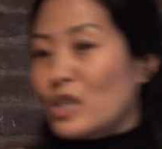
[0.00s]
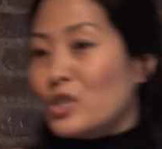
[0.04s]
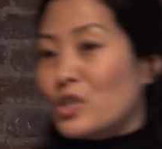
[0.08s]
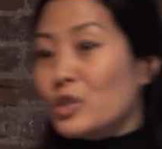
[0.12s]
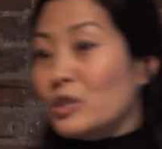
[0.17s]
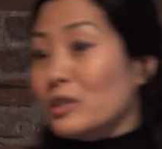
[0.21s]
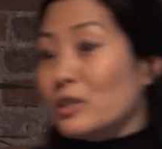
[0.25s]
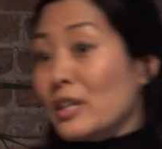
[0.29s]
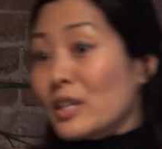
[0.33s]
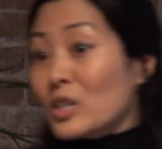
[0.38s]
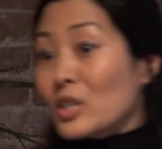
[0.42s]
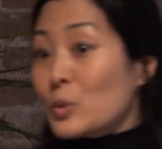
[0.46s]

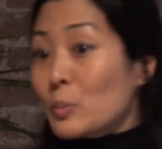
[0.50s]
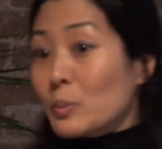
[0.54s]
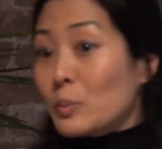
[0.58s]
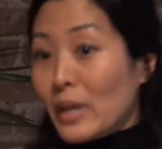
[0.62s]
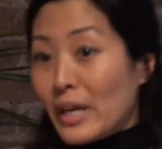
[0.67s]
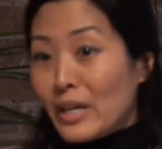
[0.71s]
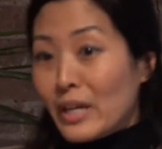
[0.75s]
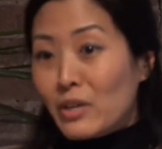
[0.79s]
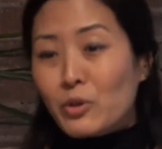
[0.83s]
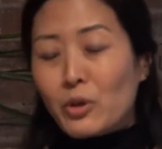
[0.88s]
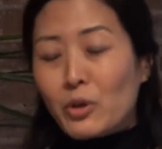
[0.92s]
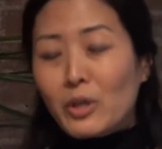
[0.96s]
logically
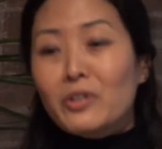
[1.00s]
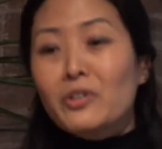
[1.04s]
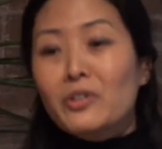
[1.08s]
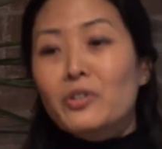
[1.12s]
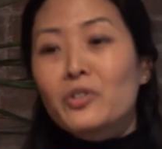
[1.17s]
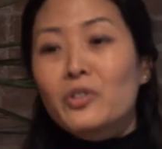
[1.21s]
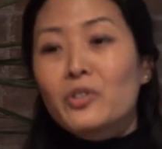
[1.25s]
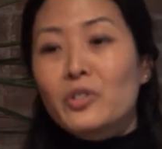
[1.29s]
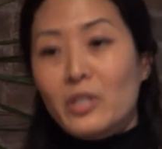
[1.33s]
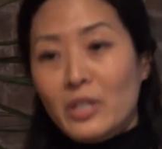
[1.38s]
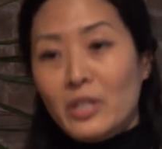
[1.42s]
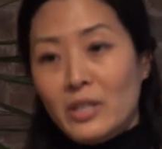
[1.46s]
explained or
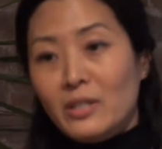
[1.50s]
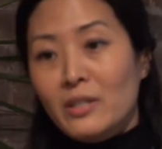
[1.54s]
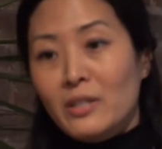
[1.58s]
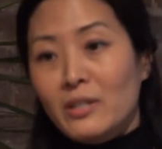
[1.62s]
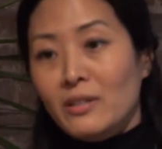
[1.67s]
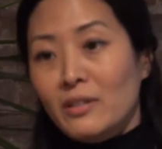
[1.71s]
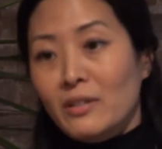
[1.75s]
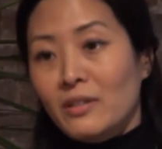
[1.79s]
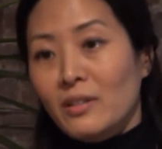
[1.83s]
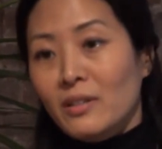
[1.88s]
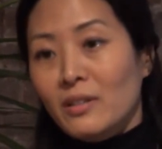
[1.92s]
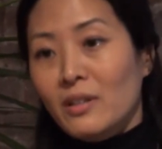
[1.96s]
understood.
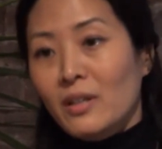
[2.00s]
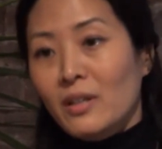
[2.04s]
